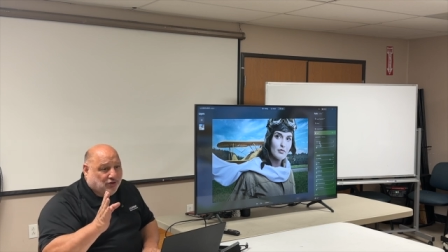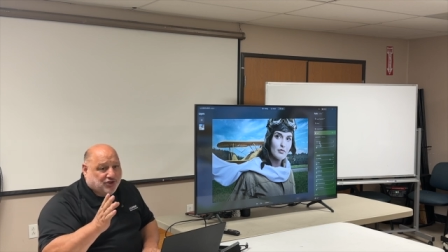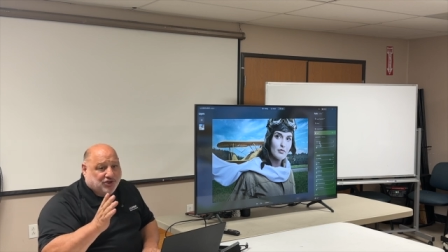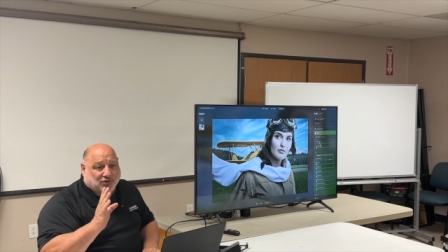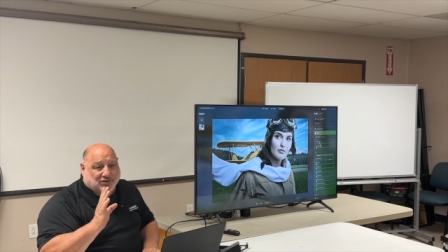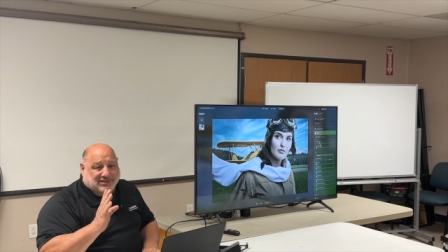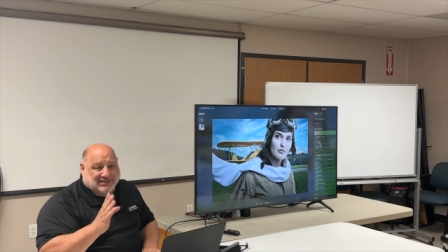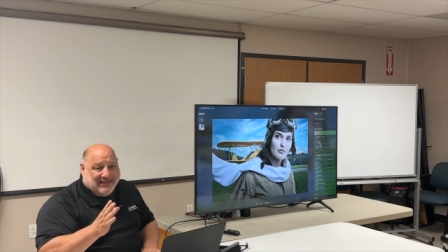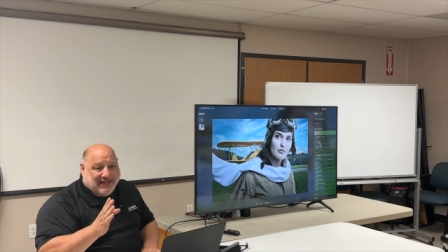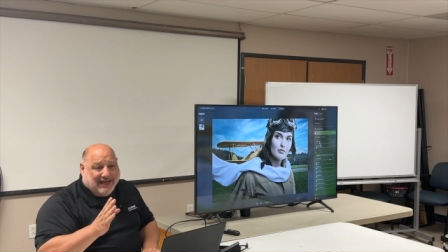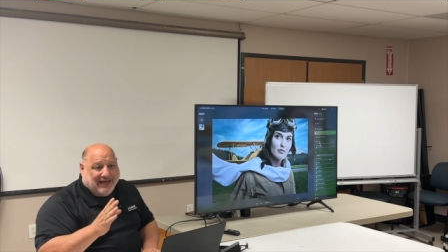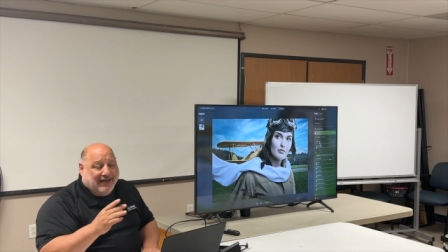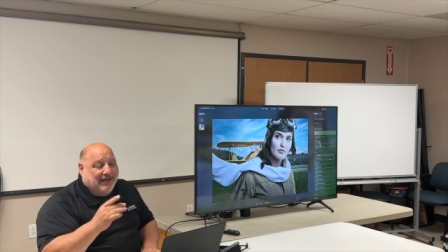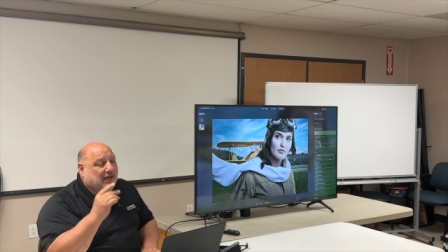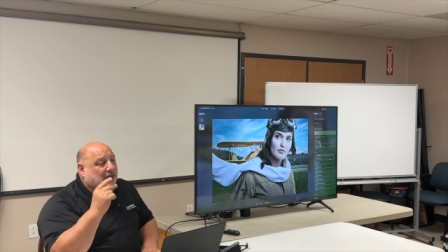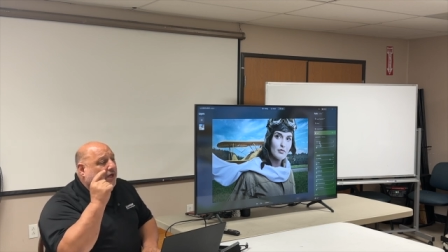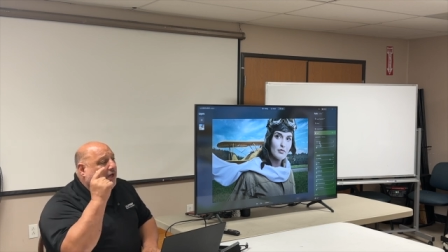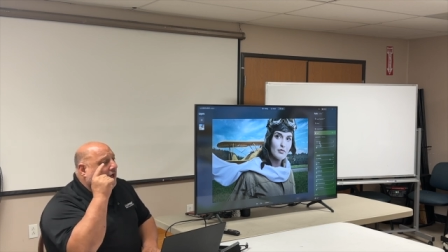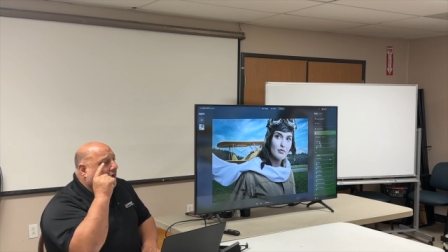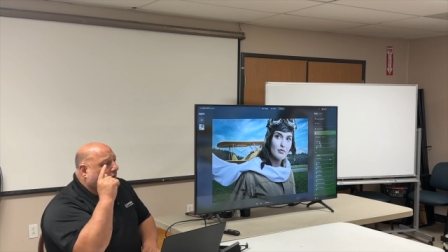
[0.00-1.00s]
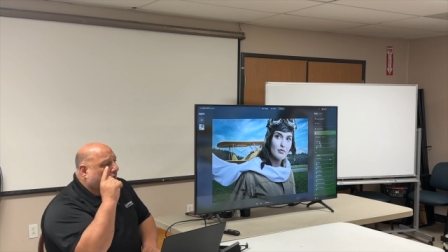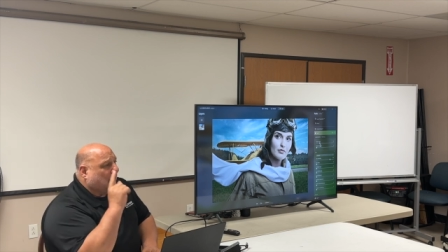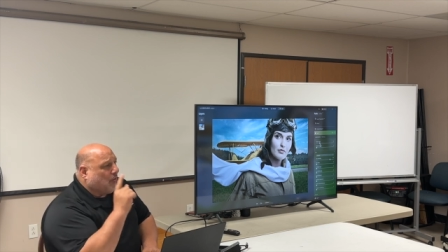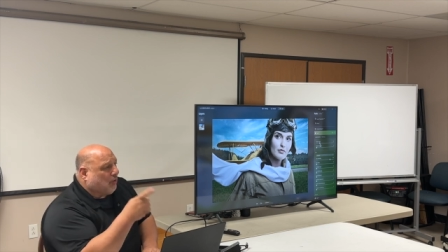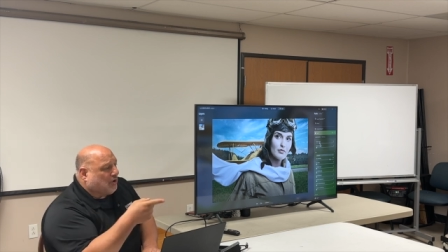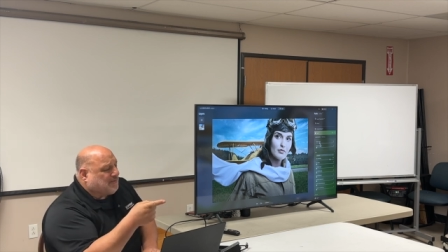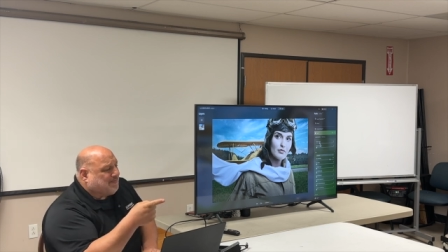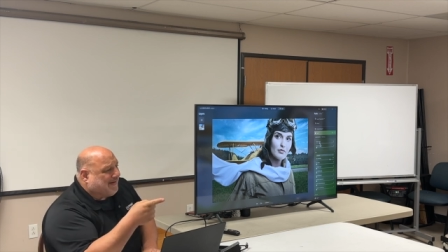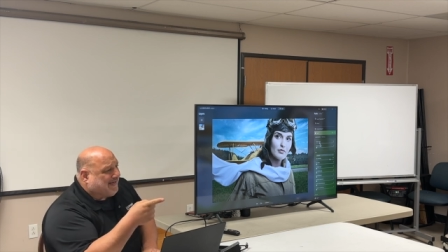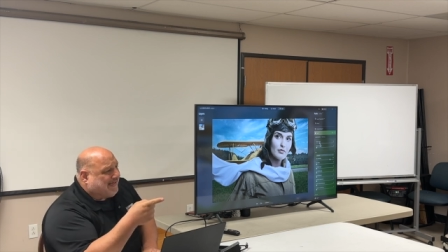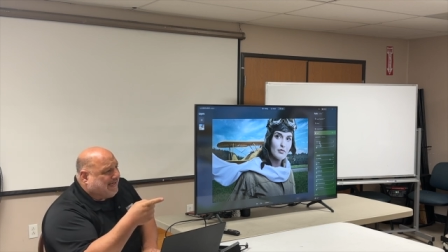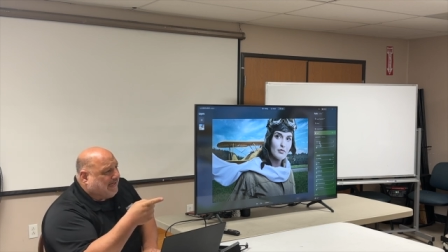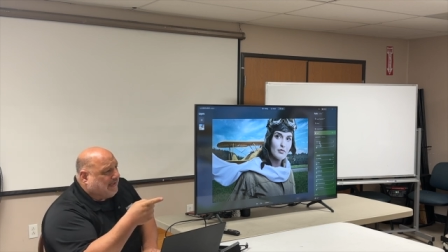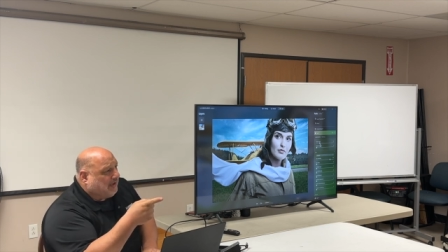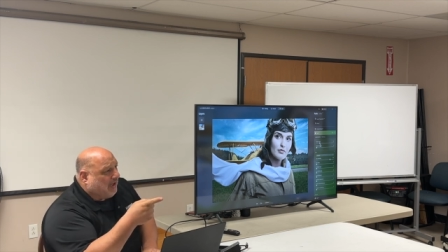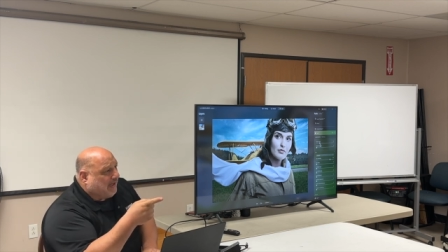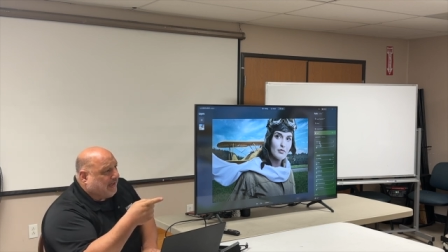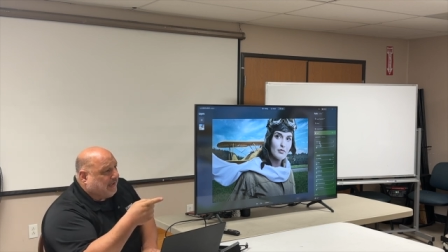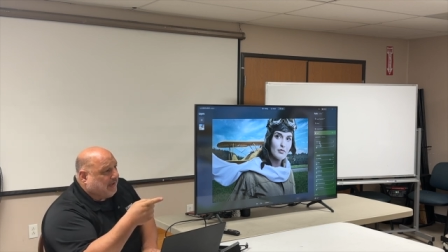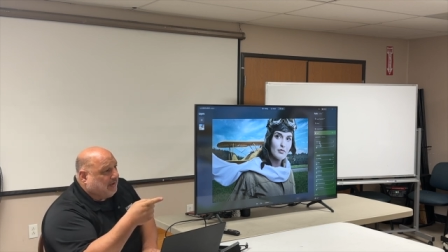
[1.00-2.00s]
She'll say, all right, where's my key
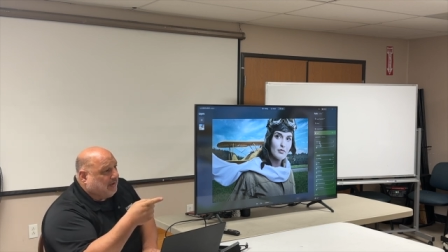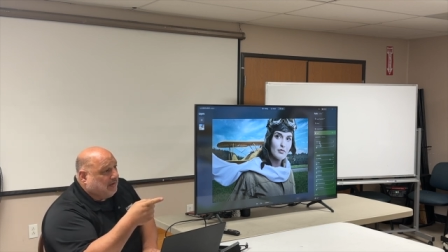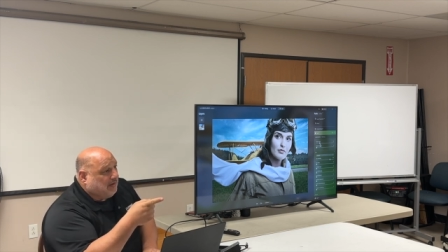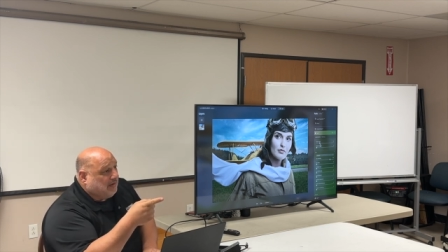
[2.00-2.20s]
light?